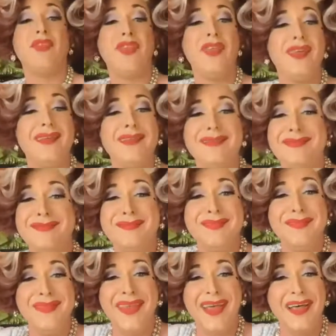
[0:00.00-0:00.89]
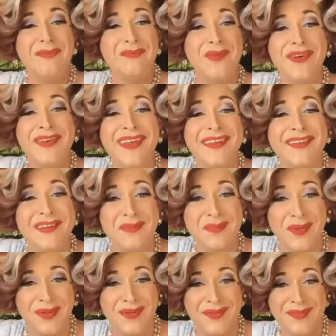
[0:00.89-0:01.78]
something
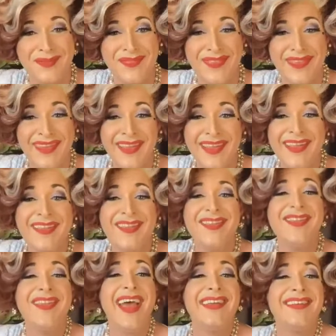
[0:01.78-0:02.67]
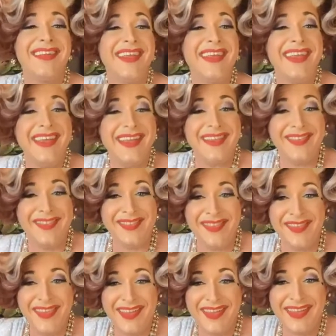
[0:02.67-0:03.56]
unpredictable that
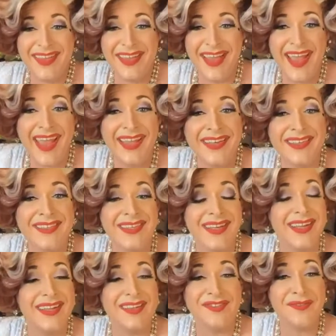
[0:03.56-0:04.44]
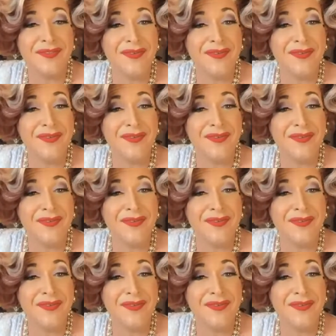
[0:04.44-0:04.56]
in the end is